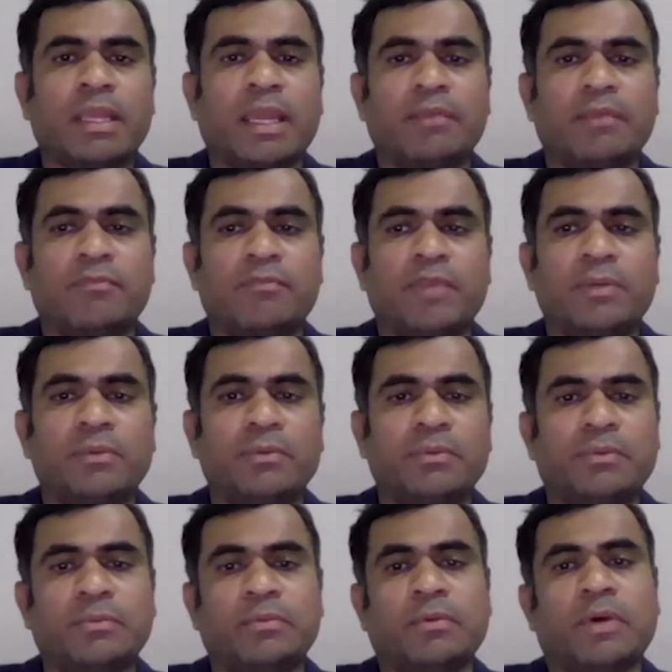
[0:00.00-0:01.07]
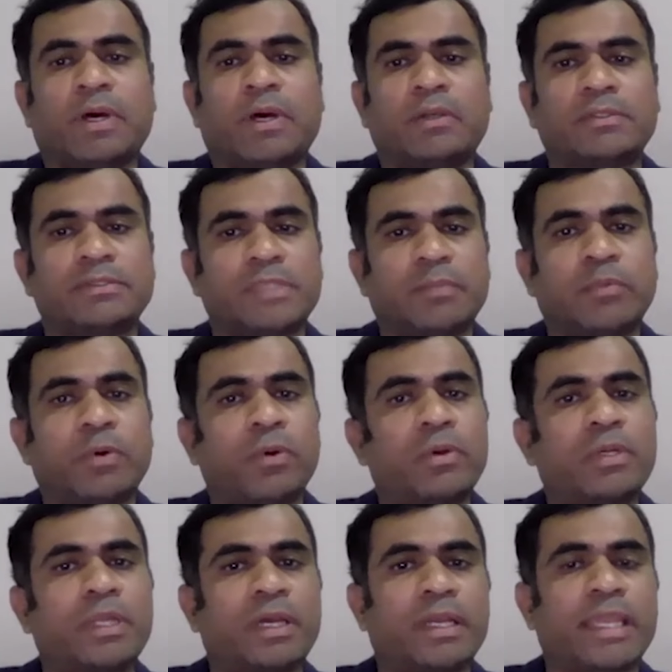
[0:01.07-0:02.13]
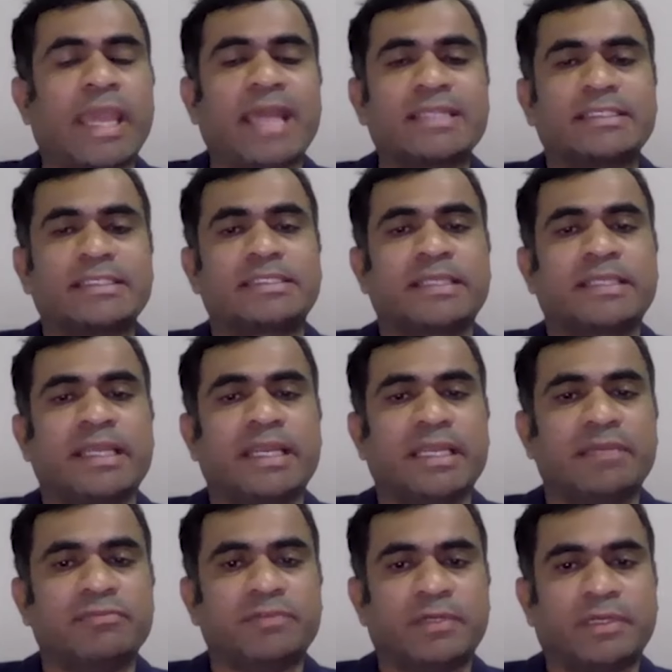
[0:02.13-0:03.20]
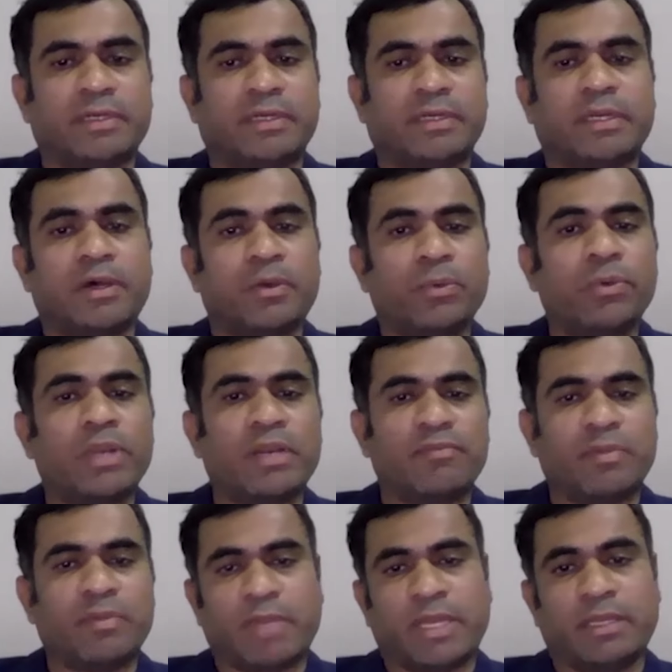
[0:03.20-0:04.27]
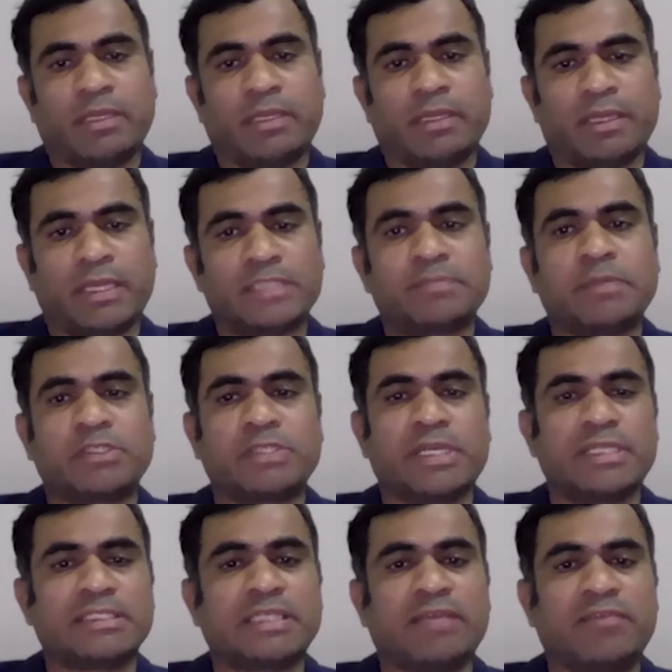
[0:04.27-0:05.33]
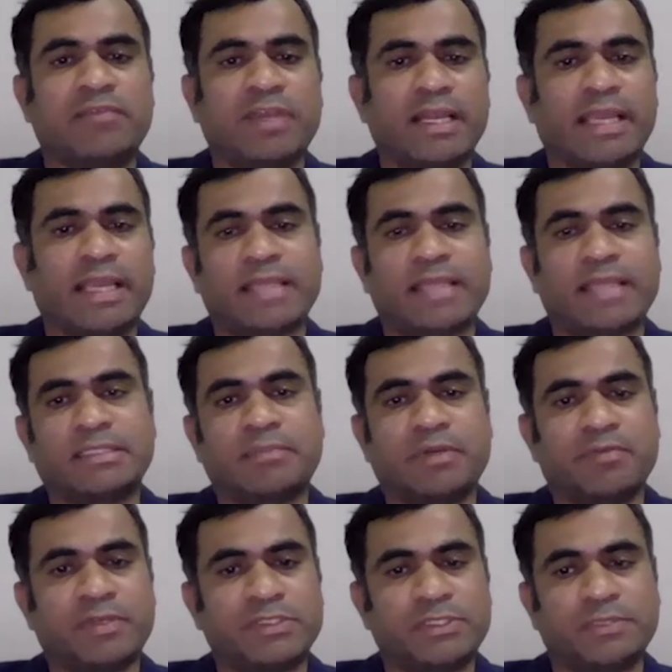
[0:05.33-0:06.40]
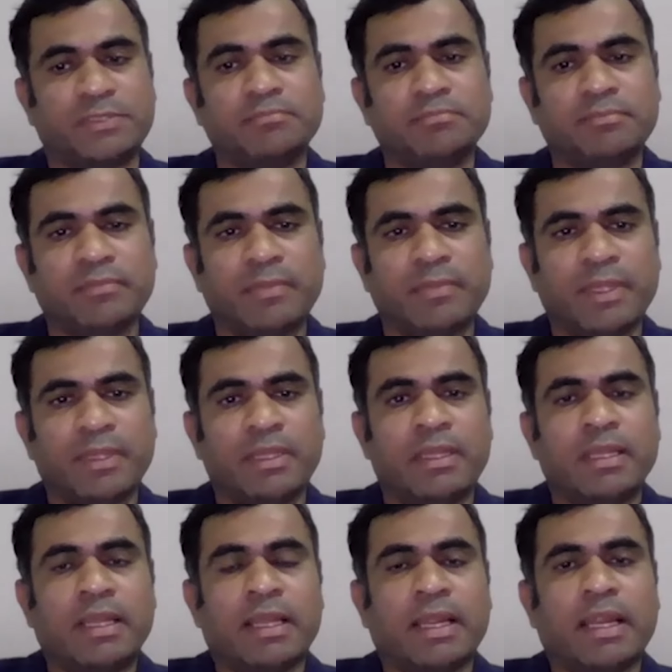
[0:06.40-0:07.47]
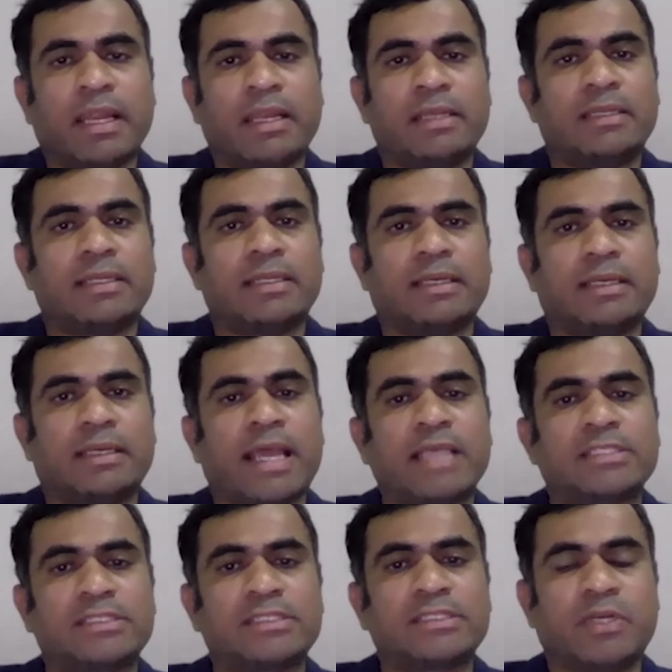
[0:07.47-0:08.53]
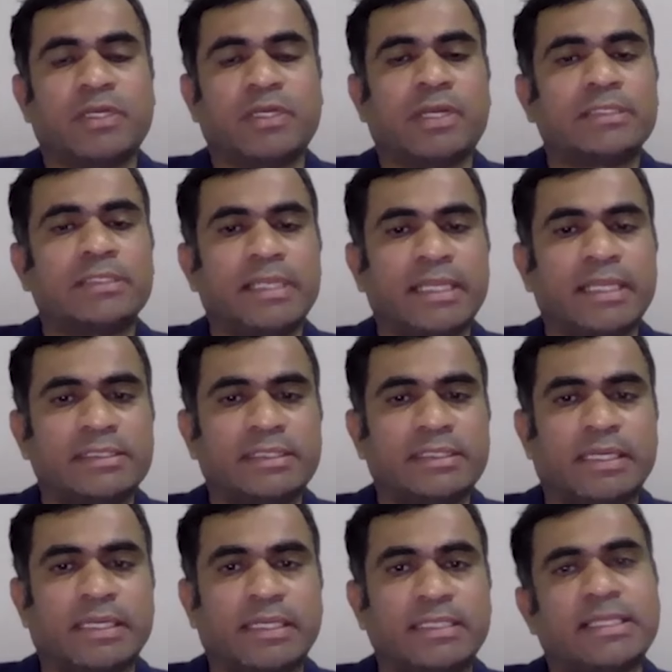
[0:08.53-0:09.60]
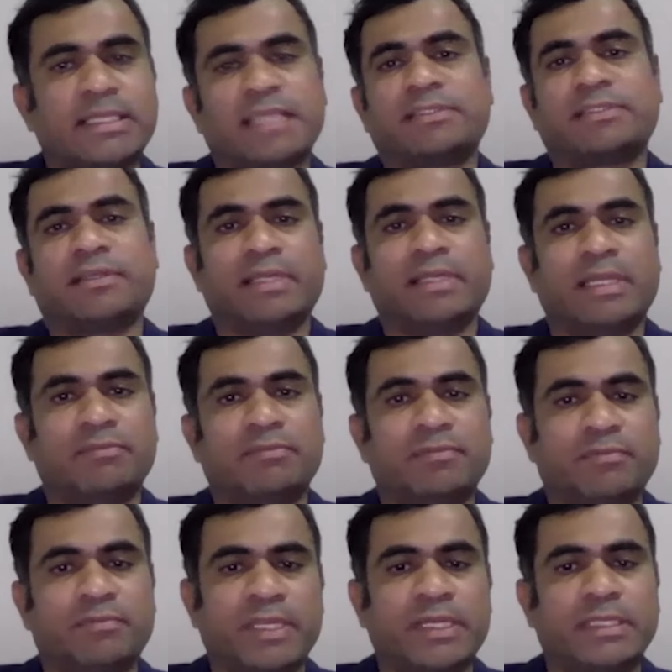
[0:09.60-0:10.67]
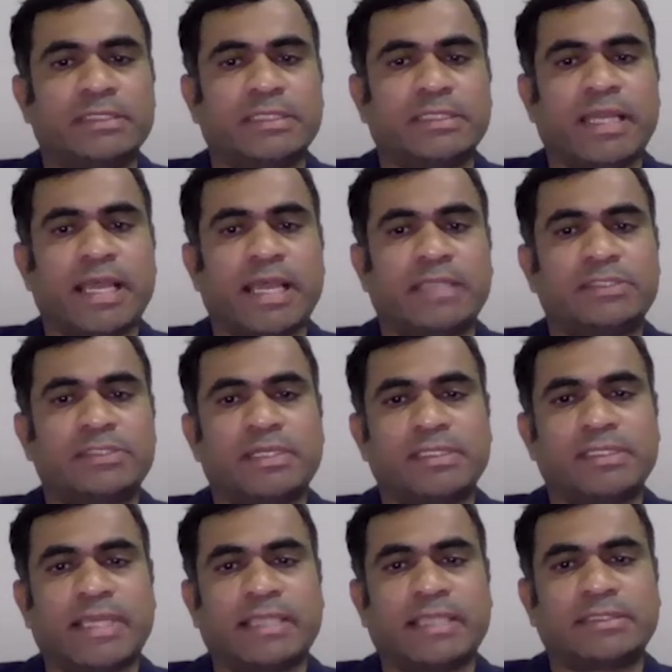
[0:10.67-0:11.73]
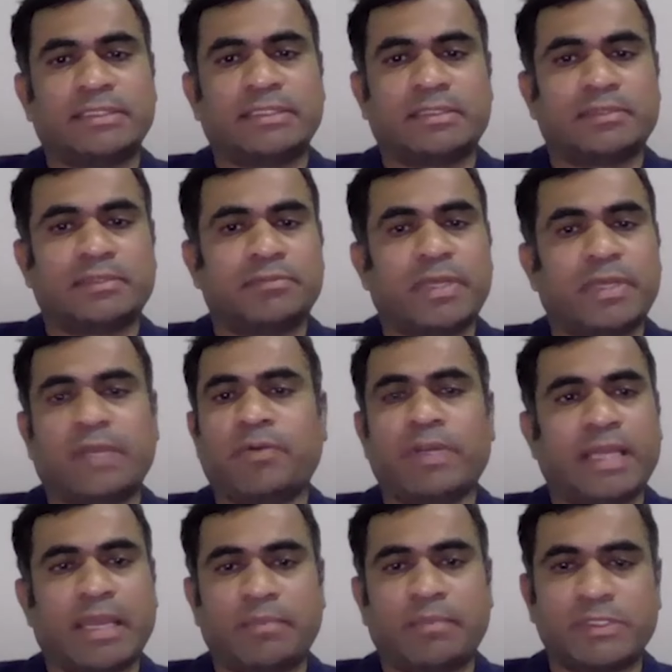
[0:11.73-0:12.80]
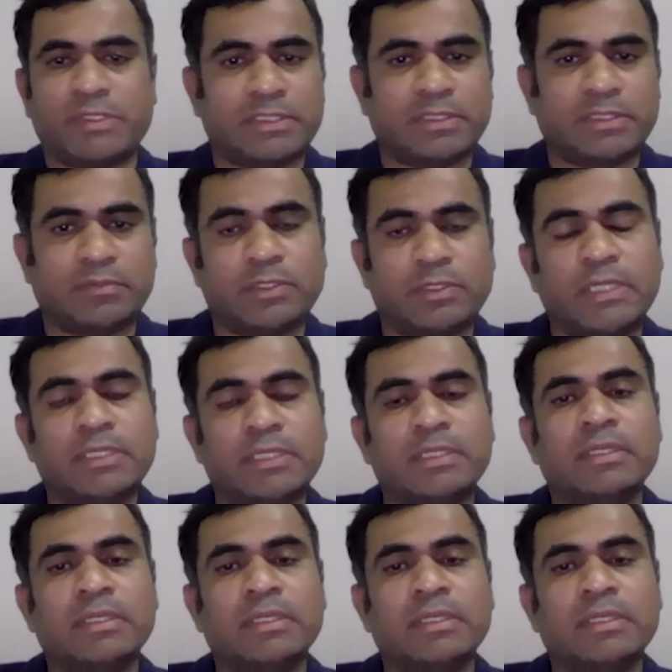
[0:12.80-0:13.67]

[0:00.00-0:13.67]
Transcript: And we do support cancer screening for rural women, especially cervical cancer prevention. And last but not the least, disaster relief, whether it is a natural disaster, wherever it happens in the world,